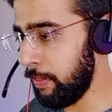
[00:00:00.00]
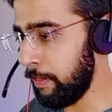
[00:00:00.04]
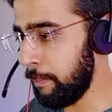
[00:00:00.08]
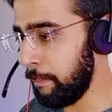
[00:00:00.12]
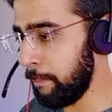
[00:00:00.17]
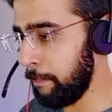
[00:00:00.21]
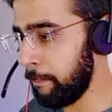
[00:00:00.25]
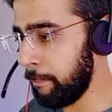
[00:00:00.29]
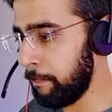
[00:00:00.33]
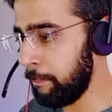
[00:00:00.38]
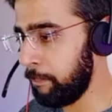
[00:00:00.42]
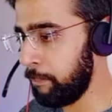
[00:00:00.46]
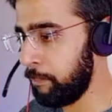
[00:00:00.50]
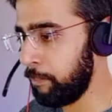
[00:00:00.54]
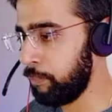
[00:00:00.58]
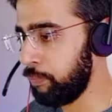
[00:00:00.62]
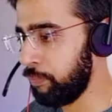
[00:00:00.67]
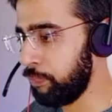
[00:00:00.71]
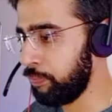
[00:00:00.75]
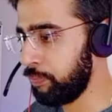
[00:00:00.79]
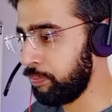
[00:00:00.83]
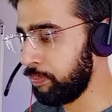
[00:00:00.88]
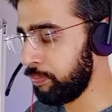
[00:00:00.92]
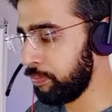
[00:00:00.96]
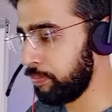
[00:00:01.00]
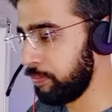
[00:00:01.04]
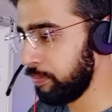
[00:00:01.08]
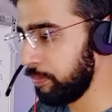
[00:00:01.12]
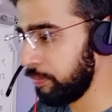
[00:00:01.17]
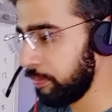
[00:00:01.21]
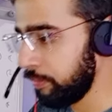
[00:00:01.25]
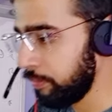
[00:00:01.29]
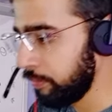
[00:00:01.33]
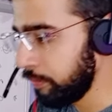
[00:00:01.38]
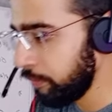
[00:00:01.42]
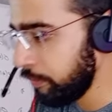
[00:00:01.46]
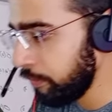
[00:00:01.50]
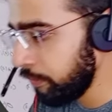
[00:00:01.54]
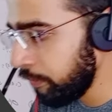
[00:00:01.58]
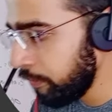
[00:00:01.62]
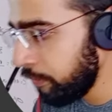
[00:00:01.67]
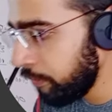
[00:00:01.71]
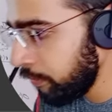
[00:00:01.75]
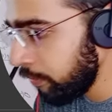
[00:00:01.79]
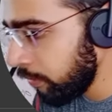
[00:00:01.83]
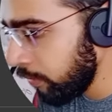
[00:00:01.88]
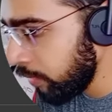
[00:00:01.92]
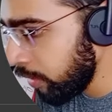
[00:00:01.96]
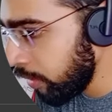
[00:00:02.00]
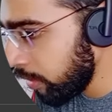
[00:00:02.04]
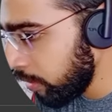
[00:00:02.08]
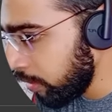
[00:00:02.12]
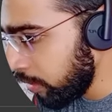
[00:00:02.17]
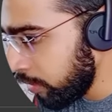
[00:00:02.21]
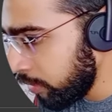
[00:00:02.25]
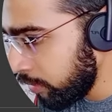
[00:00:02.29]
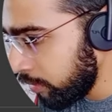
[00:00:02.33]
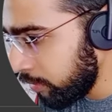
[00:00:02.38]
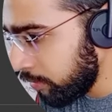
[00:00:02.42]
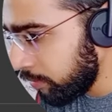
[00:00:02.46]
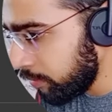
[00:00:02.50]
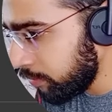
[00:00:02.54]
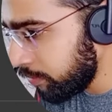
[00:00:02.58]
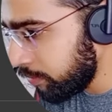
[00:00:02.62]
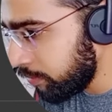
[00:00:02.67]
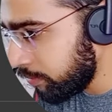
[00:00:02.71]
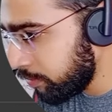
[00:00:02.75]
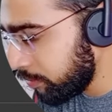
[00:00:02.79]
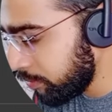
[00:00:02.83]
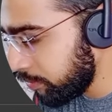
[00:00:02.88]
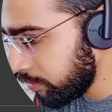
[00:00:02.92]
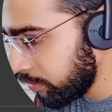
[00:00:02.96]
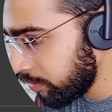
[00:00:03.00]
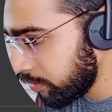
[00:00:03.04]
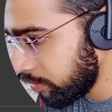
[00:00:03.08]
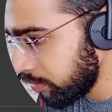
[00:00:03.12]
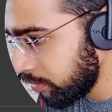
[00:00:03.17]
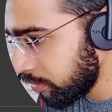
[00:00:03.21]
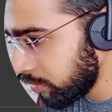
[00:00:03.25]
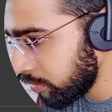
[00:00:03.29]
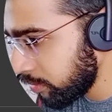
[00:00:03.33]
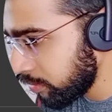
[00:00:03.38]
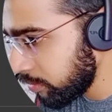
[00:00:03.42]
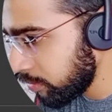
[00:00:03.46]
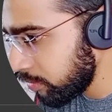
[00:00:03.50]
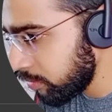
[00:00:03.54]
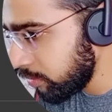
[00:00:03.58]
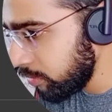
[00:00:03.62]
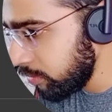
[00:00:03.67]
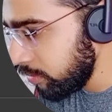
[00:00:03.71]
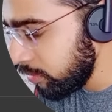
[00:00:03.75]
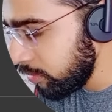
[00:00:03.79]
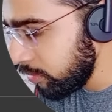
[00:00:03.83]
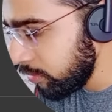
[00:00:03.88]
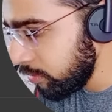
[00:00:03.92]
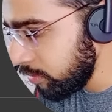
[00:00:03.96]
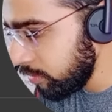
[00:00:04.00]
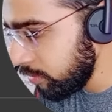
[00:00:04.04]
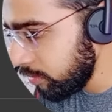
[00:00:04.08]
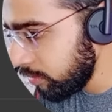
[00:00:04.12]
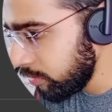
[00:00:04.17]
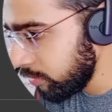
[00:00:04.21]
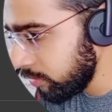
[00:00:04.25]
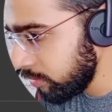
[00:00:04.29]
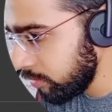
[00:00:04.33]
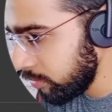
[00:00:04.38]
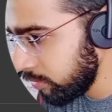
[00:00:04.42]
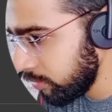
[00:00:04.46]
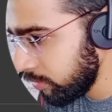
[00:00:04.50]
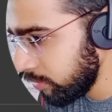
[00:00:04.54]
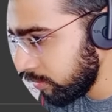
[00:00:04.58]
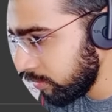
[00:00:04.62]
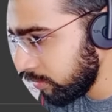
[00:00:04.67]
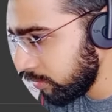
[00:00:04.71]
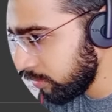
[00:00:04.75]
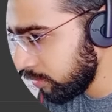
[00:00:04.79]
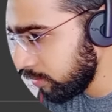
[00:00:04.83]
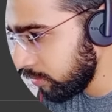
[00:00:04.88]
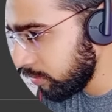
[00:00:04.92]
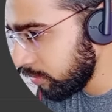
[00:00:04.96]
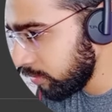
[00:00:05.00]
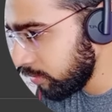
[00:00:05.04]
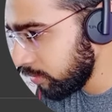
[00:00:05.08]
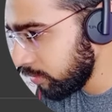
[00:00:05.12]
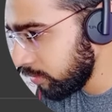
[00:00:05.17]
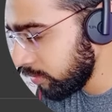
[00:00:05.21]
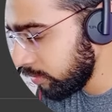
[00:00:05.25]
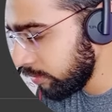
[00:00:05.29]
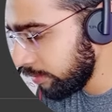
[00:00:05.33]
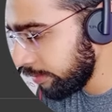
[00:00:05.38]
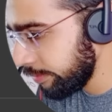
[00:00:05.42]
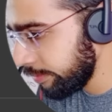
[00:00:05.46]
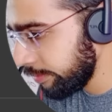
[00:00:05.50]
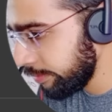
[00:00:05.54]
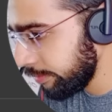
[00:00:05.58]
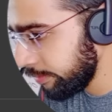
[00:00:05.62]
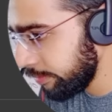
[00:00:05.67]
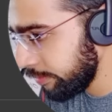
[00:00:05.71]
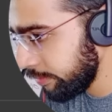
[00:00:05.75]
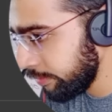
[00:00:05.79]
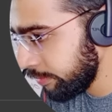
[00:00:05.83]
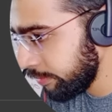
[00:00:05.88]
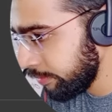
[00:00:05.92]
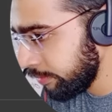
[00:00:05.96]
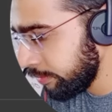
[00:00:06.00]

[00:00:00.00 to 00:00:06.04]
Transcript: (silence)